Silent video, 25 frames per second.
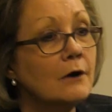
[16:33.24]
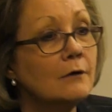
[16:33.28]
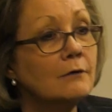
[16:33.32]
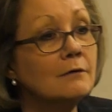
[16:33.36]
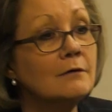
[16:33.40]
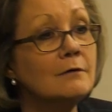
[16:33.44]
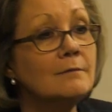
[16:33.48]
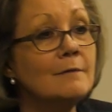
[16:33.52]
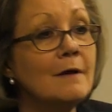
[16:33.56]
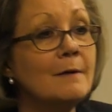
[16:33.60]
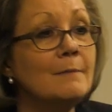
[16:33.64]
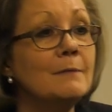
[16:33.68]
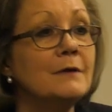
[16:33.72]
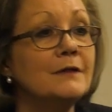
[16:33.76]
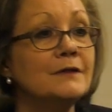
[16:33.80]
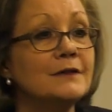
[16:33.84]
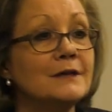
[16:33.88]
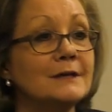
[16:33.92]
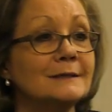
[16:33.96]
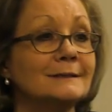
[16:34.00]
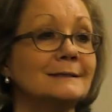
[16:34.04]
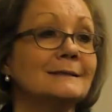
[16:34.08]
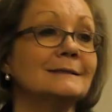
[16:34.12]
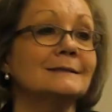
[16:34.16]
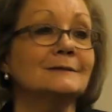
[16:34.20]
Remember,
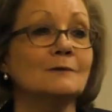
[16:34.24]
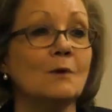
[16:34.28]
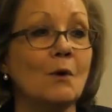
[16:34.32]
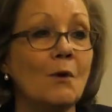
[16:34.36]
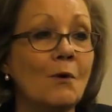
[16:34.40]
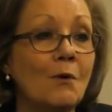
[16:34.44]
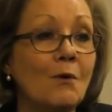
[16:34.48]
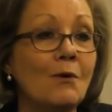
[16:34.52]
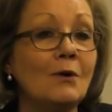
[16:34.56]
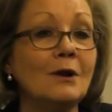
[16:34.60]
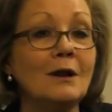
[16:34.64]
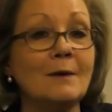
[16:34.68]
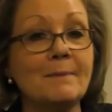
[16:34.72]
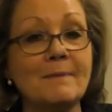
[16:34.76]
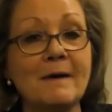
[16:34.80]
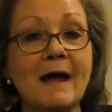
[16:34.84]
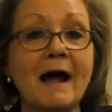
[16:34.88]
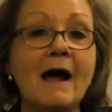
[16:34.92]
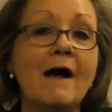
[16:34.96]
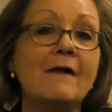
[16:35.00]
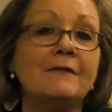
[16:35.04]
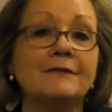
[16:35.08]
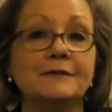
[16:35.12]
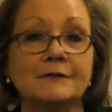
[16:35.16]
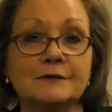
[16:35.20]
this is all
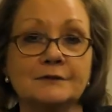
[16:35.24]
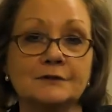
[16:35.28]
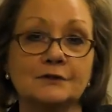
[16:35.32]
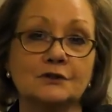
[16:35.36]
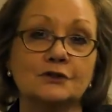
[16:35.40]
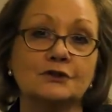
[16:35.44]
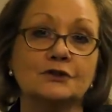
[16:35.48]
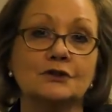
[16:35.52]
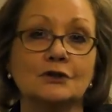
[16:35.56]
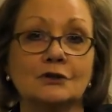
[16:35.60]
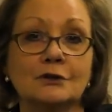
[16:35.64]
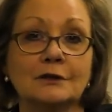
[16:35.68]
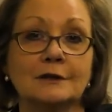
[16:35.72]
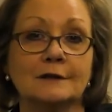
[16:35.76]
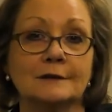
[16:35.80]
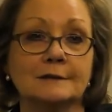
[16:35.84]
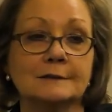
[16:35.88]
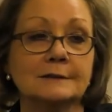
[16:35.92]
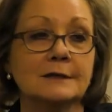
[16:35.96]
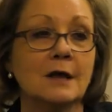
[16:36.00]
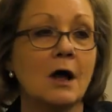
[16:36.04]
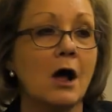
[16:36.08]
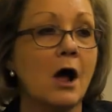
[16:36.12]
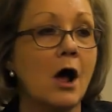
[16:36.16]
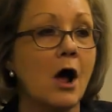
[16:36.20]
about the
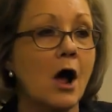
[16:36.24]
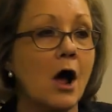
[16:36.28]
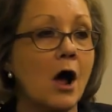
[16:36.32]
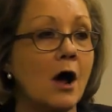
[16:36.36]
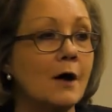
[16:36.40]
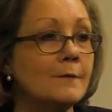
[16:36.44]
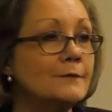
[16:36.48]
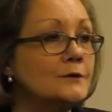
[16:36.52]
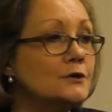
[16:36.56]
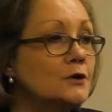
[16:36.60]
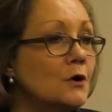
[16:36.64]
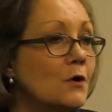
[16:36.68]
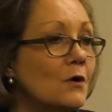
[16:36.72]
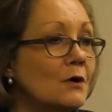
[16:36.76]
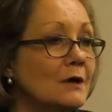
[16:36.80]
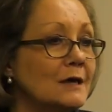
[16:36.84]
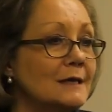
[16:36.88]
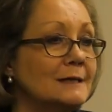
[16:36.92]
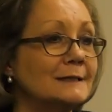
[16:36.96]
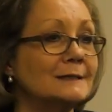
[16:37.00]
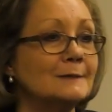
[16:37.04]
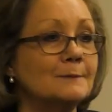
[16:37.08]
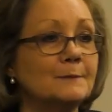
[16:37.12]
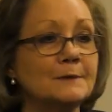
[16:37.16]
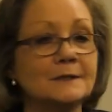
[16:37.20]
students. I'm
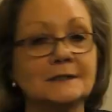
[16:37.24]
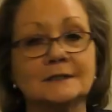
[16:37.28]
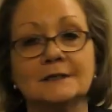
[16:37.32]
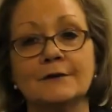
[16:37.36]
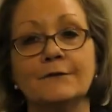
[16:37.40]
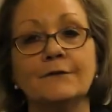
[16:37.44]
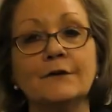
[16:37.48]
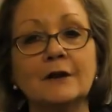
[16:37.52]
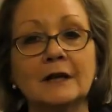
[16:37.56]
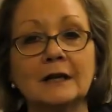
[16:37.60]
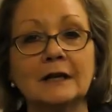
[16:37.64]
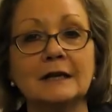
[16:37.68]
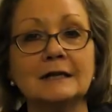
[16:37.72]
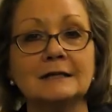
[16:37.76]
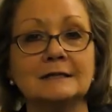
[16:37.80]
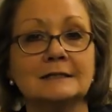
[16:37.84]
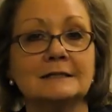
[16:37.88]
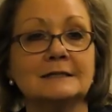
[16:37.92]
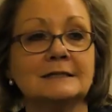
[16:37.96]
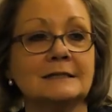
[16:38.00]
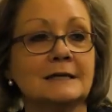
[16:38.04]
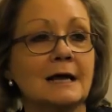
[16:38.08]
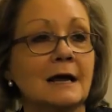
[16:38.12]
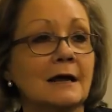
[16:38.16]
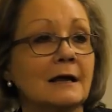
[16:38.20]
talking specifically
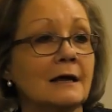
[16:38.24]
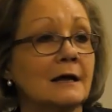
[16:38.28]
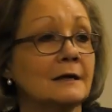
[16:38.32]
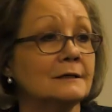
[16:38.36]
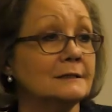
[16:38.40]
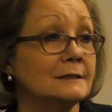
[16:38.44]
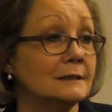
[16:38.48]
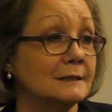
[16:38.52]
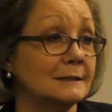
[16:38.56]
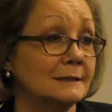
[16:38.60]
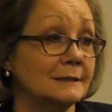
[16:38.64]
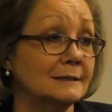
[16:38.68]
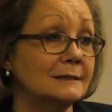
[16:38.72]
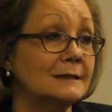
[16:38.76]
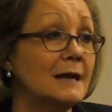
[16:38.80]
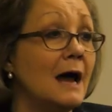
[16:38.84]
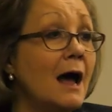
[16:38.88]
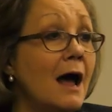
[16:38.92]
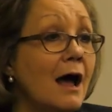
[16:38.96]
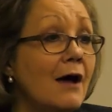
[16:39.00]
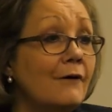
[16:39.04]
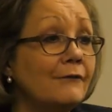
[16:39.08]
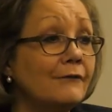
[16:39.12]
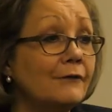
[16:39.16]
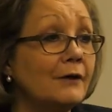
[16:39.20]
to
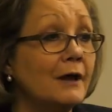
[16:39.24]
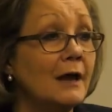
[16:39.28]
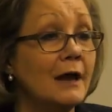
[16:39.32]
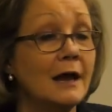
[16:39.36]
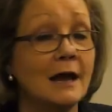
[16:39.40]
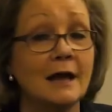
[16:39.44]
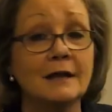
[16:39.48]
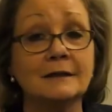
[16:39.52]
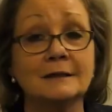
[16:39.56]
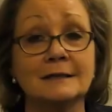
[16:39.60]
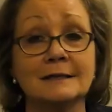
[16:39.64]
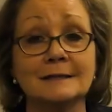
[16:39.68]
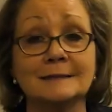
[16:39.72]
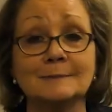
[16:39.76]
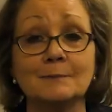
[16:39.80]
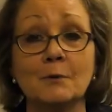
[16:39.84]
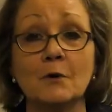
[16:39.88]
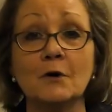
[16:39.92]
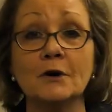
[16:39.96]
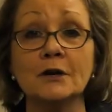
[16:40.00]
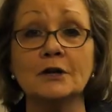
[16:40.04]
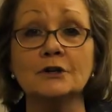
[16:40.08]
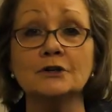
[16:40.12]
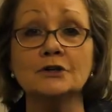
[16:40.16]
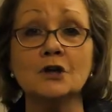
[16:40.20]
staff at this
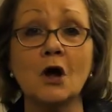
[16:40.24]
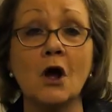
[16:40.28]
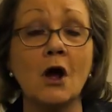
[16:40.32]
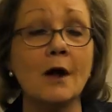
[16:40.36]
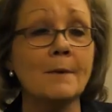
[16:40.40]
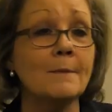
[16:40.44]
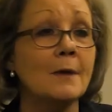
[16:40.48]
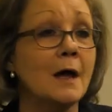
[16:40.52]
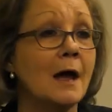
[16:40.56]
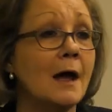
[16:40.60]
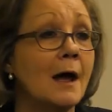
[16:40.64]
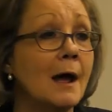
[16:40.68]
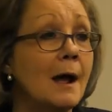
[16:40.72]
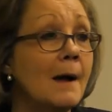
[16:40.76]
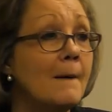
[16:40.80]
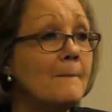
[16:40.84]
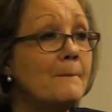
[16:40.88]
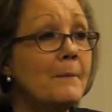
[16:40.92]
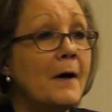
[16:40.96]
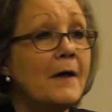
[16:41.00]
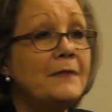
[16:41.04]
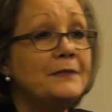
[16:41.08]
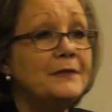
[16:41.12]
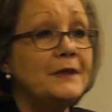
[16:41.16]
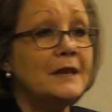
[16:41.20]
point in time,
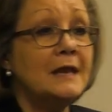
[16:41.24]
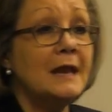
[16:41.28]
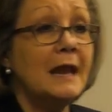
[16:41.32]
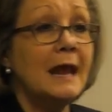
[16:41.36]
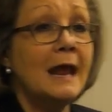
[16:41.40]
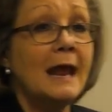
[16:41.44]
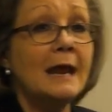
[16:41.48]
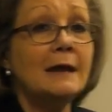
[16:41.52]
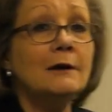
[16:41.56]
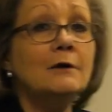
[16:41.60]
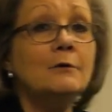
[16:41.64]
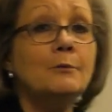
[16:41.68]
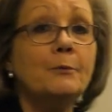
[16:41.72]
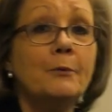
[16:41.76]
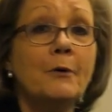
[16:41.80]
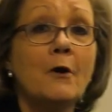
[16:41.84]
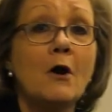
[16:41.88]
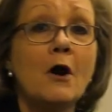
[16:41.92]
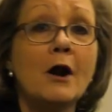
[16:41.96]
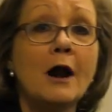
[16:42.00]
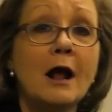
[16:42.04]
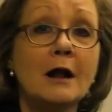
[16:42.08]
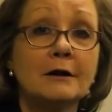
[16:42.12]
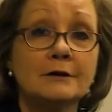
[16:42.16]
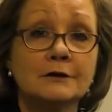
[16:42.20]
but the end
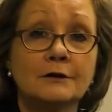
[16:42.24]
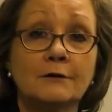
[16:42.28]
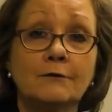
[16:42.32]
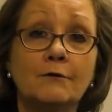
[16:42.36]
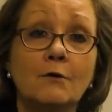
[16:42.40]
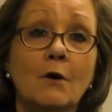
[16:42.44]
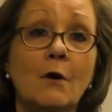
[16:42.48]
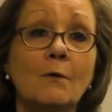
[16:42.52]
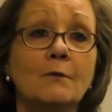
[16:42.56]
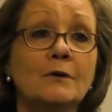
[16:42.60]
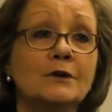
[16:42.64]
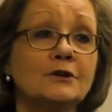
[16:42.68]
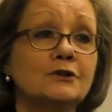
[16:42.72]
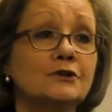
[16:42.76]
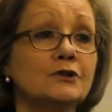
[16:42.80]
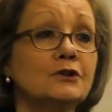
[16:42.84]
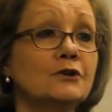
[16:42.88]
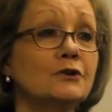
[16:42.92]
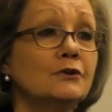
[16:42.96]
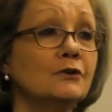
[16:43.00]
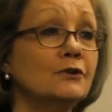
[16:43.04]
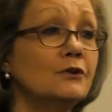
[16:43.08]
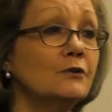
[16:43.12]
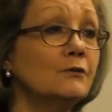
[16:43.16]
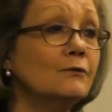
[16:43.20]
product of what we
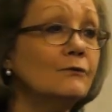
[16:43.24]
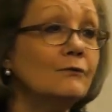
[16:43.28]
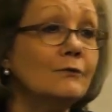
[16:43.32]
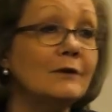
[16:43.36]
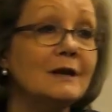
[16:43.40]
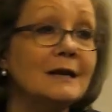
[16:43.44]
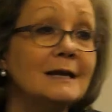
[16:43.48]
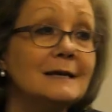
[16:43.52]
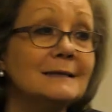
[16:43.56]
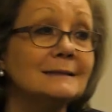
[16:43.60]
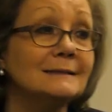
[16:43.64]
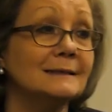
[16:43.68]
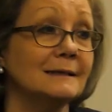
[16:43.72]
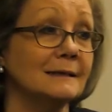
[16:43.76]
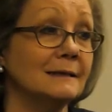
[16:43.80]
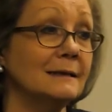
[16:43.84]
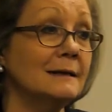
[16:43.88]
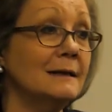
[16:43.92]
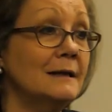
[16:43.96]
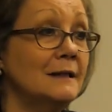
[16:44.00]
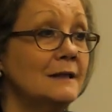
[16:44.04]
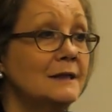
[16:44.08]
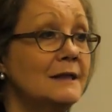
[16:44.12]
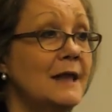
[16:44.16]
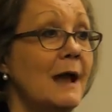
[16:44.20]
do, the
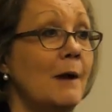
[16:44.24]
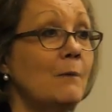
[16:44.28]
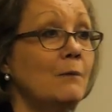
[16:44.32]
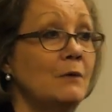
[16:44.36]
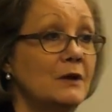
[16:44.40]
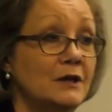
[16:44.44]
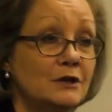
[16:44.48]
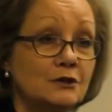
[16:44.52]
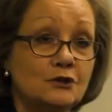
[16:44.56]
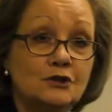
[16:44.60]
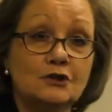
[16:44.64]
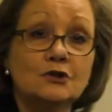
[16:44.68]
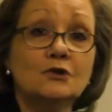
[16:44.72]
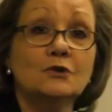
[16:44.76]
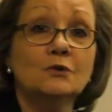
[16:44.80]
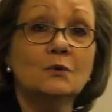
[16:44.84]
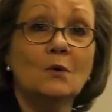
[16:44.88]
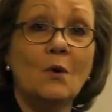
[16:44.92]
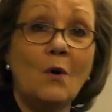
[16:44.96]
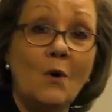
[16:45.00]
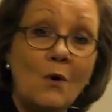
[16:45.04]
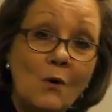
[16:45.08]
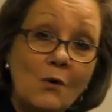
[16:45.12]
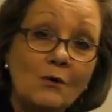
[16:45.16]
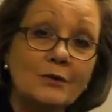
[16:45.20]
reason that we
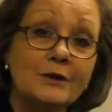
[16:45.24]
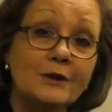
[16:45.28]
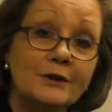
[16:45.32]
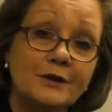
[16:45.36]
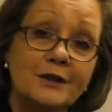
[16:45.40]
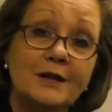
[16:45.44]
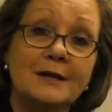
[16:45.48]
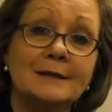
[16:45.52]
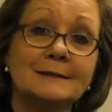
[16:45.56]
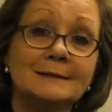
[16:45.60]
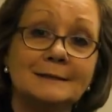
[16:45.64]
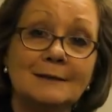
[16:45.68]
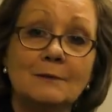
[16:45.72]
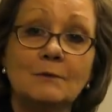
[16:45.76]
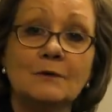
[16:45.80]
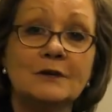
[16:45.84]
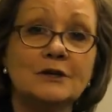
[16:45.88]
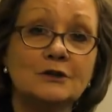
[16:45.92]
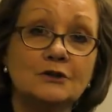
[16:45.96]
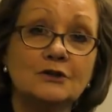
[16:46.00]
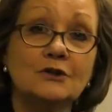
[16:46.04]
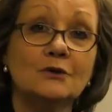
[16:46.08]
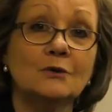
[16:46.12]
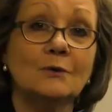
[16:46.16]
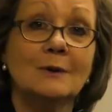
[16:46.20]
do all the things that we
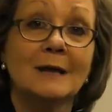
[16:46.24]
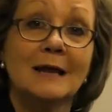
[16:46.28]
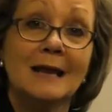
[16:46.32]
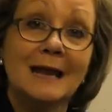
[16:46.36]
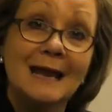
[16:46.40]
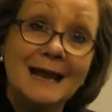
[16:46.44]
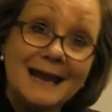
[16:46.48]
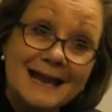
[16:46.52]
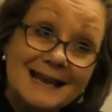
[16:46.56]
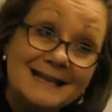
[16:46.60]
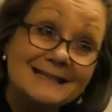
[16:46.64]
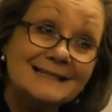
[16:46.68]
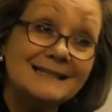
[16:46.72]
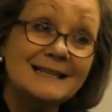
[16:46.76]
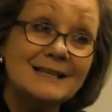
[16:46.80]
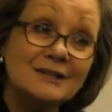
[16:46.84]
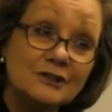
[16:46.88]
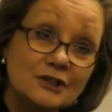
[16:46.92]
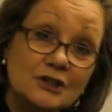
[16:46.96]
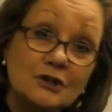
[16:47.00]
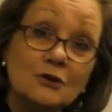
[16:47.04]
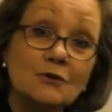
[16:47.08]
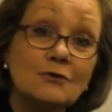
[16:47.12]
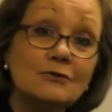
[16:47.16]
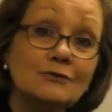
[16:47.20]
do, is the
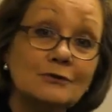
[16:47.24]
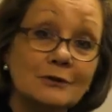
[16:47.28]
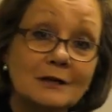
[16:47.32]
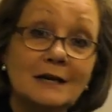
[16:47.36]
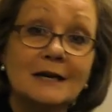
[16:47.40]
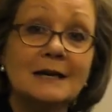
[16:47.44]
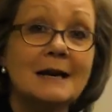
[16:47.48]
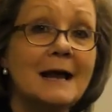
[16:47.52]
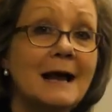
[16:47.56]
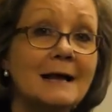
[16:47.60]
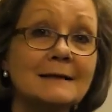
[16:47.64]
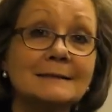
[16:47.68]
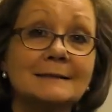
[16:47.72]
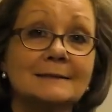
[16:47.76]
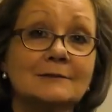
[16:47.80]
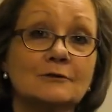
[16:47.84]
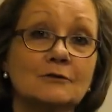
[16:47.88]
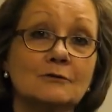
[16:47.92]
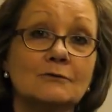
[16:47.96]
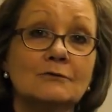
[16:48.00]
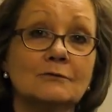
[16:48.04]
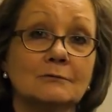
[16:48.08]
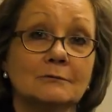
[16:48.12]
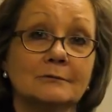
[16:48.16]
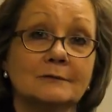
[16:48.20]
children in our
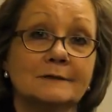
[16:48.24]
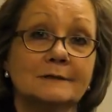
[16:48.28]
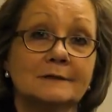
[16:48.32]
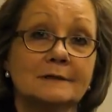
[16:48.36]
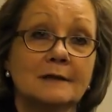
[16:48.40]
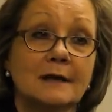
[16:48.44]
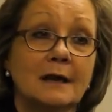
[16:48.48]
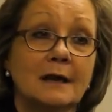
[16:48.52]
schools.